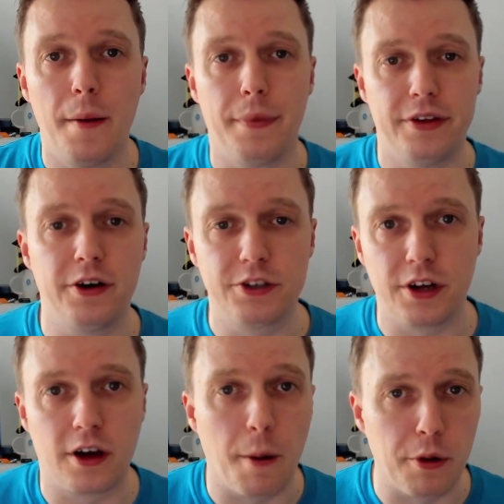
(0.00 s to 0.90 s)
but there's a
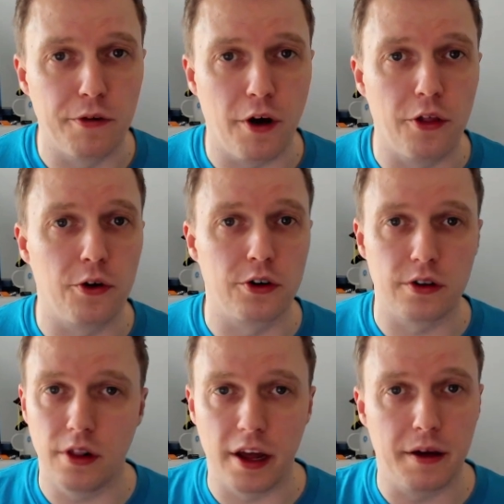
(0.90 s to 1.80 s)
couple of other,
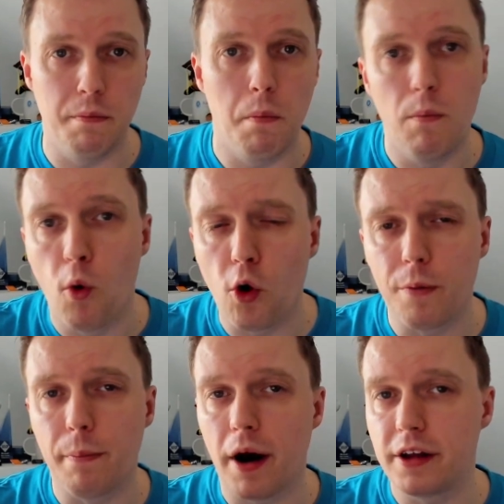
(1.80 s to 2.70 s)
like more
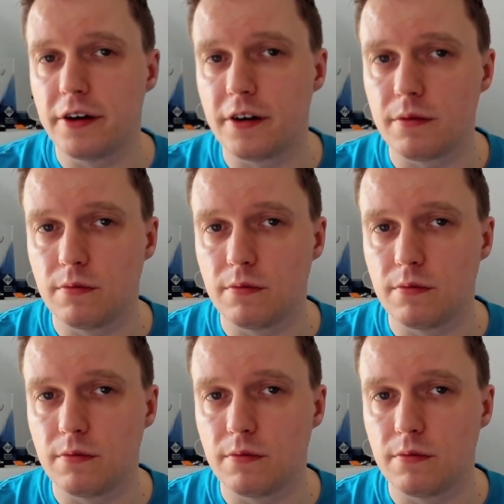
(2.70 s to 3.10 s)
minor,